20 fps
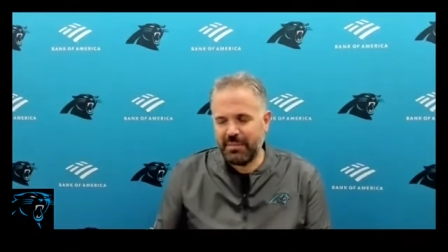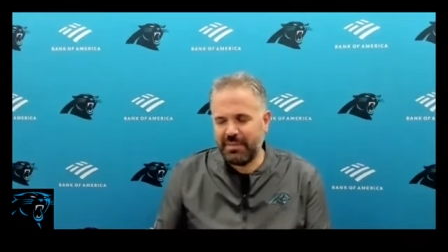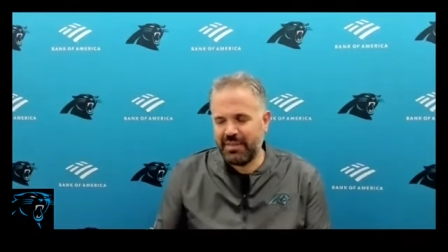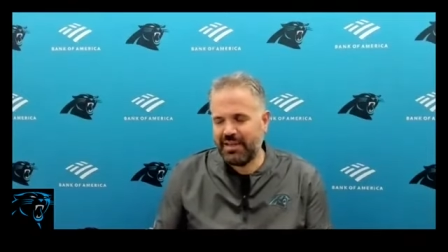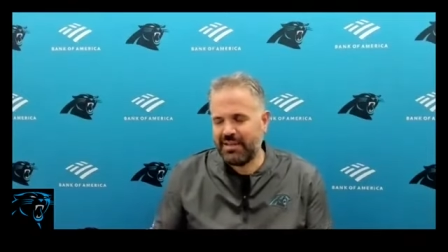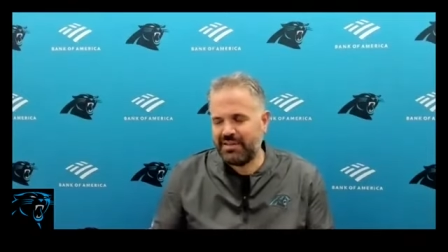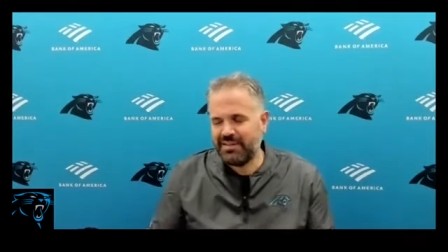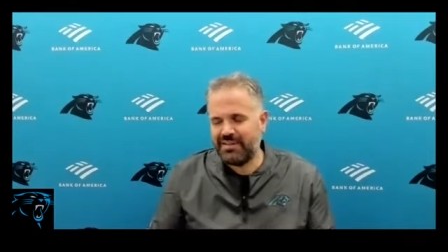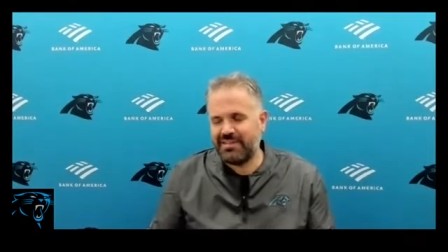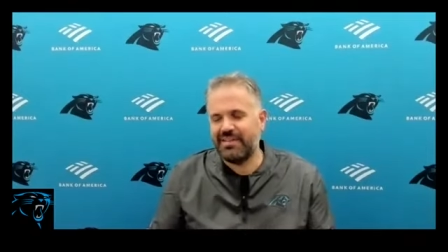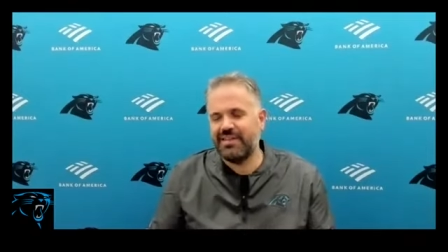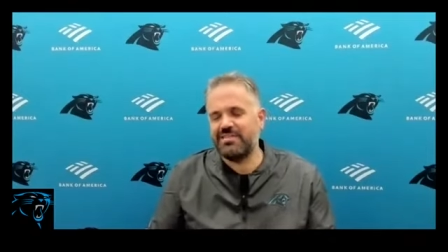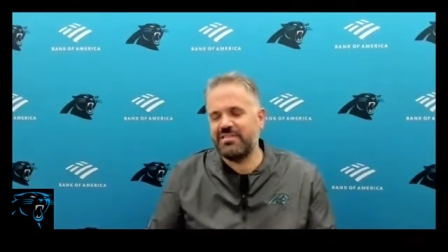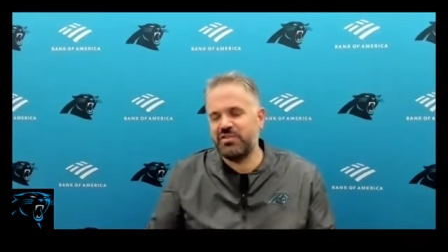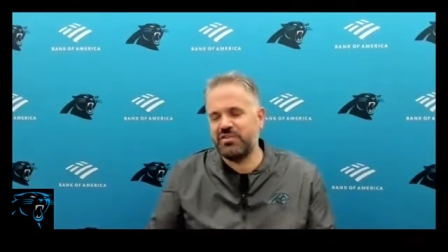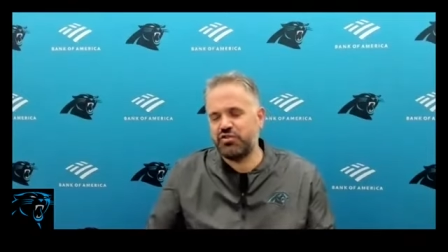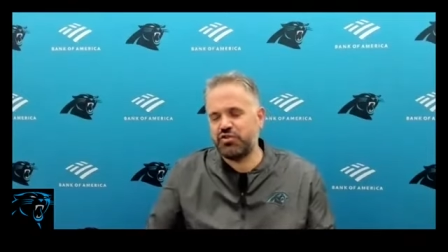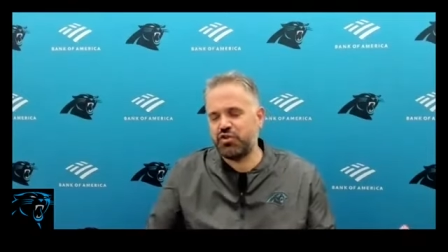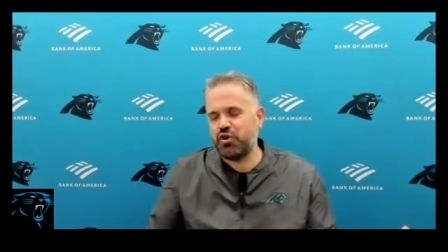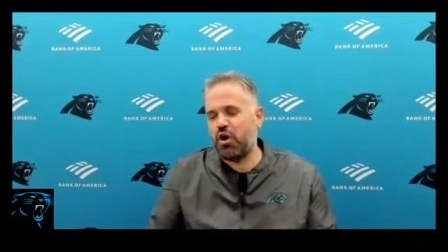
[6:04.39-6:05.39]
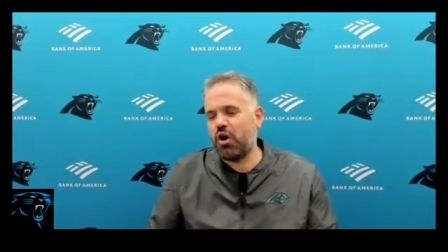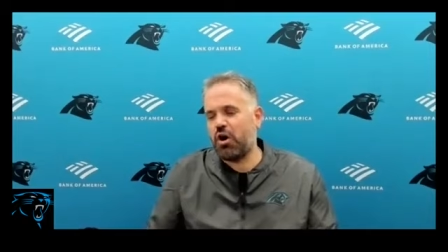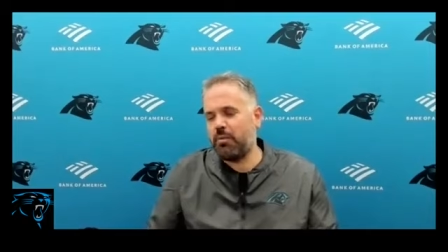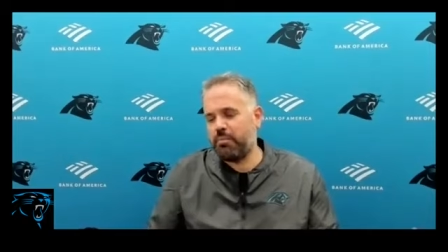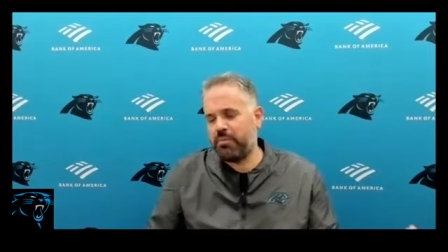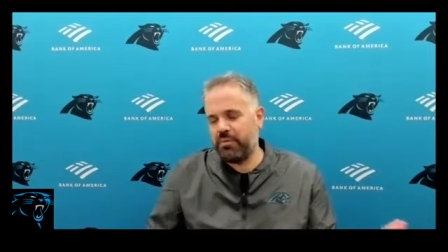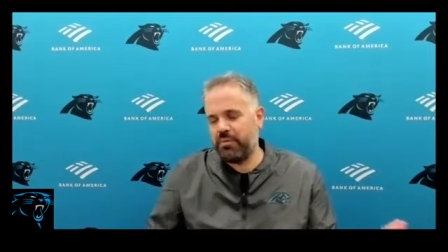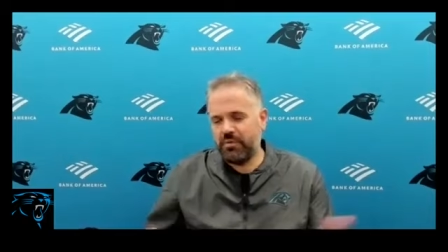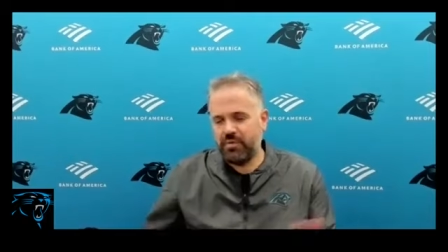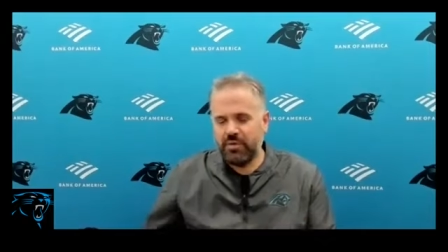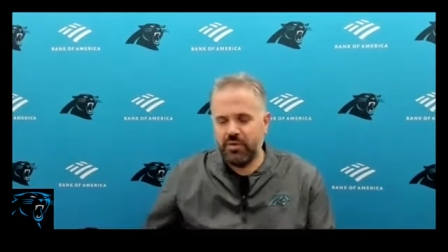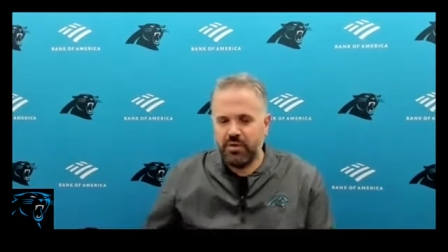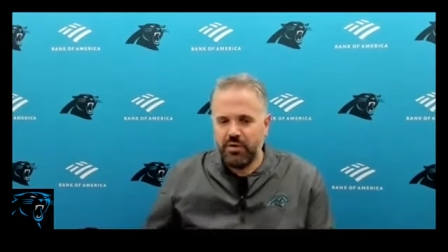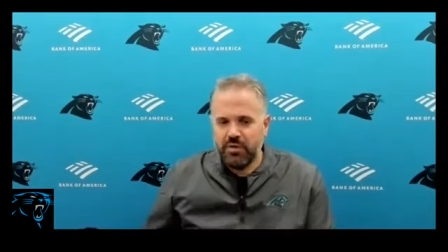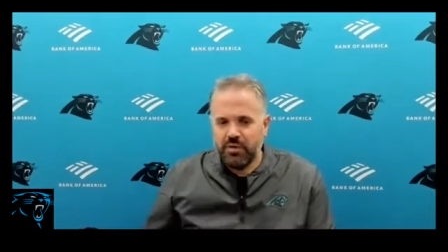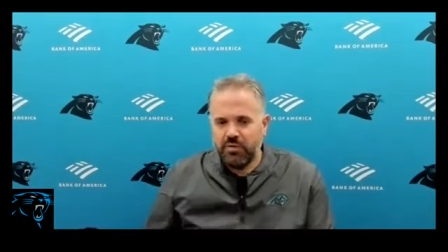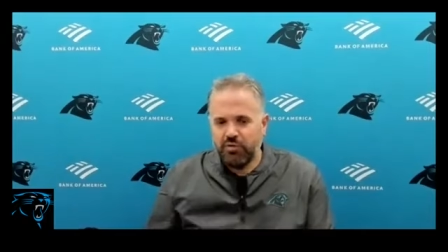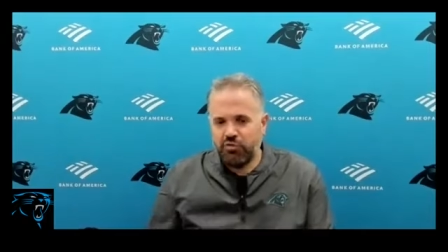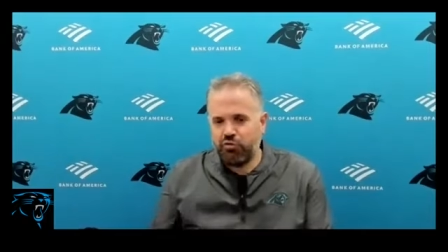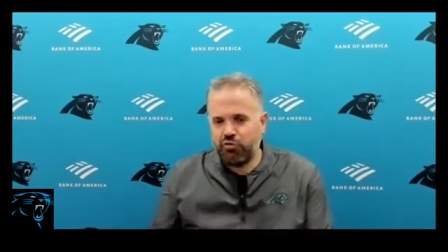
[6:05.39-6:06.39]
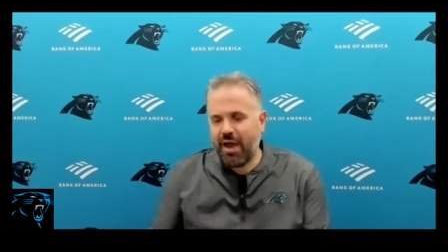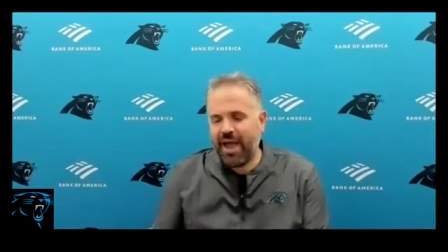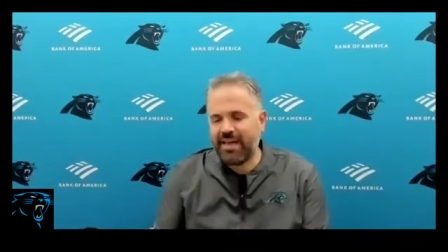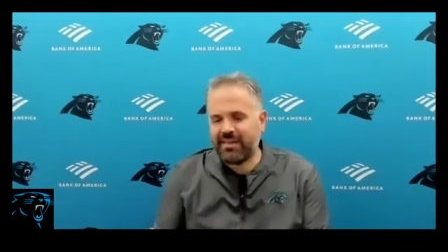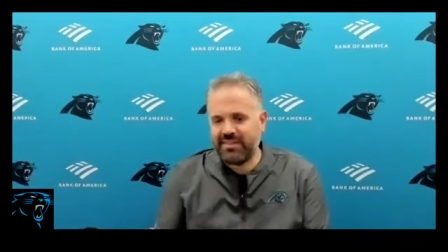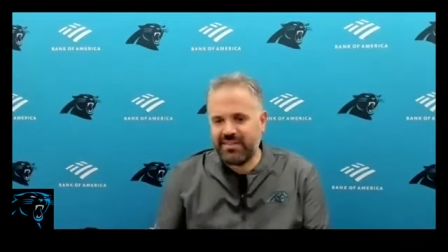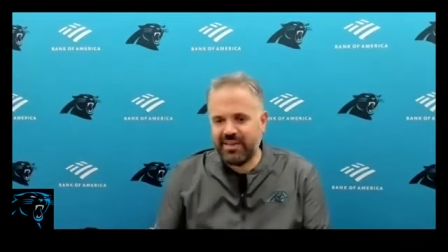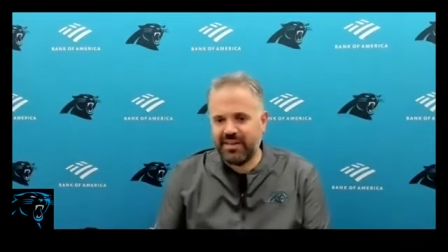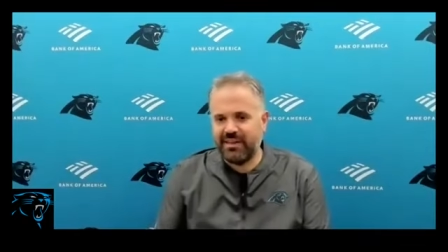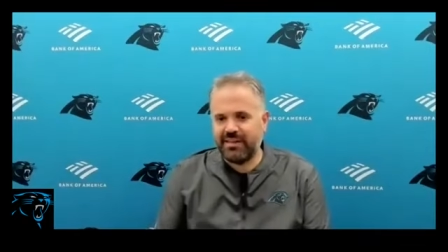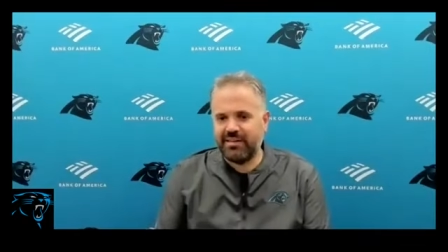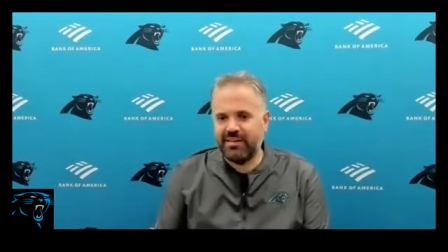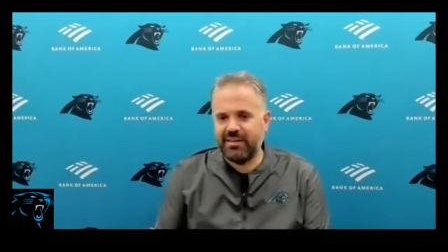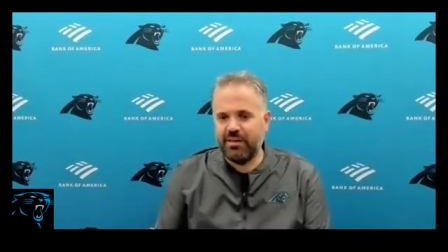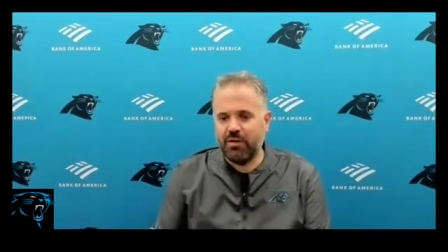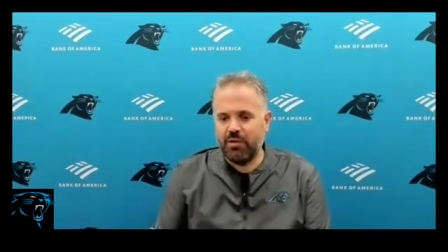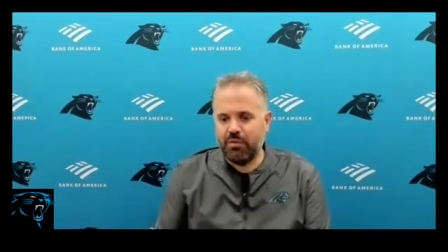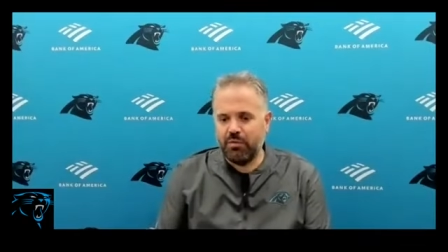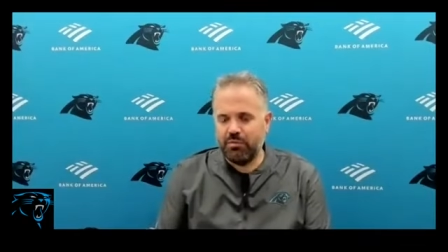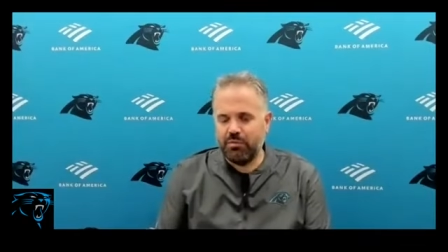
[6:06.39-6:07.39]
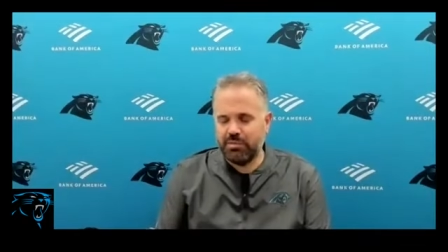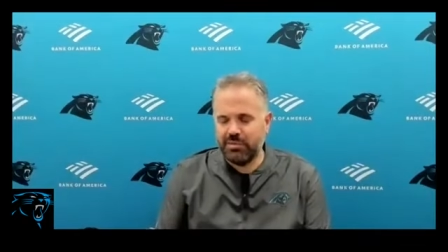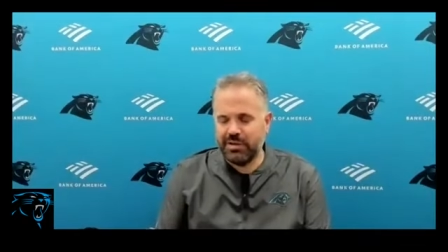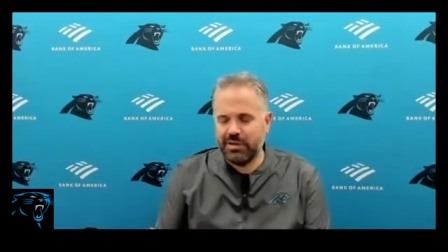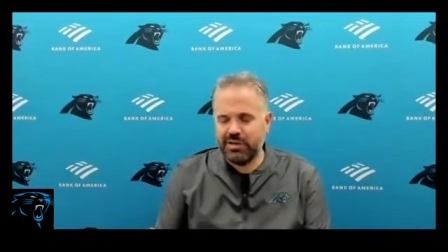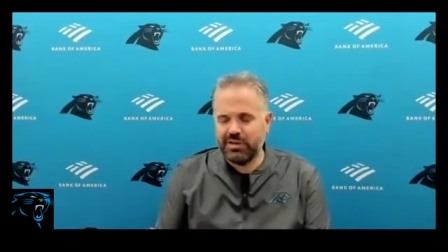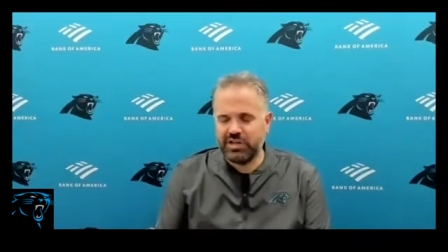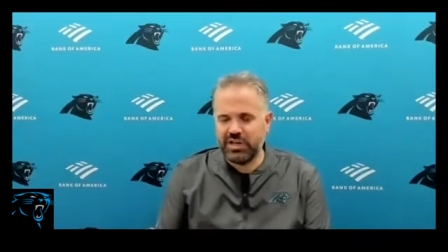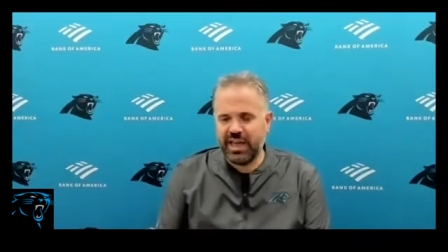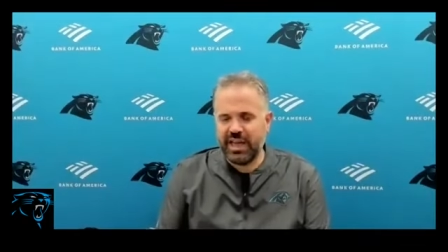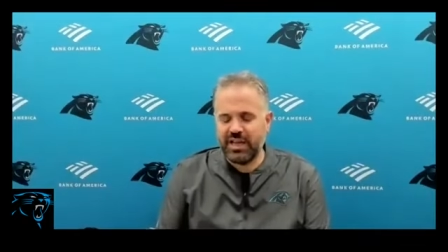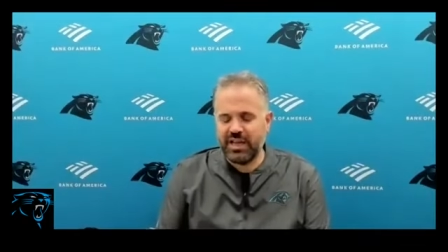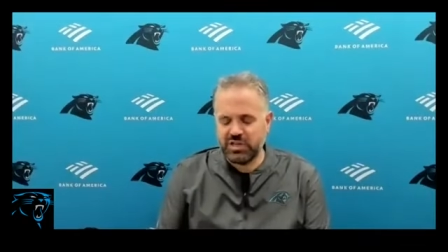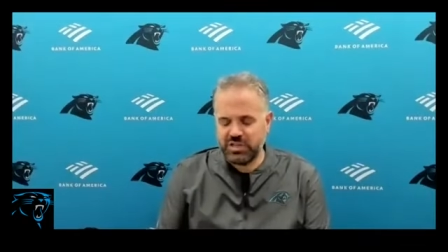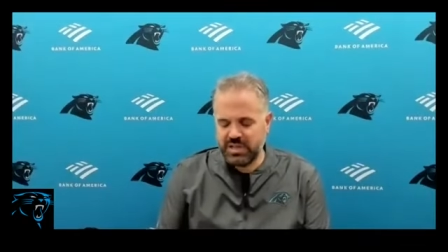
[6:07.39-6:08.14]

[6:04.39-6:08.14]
I mean, that's just such a sharp, drastic, you know, change.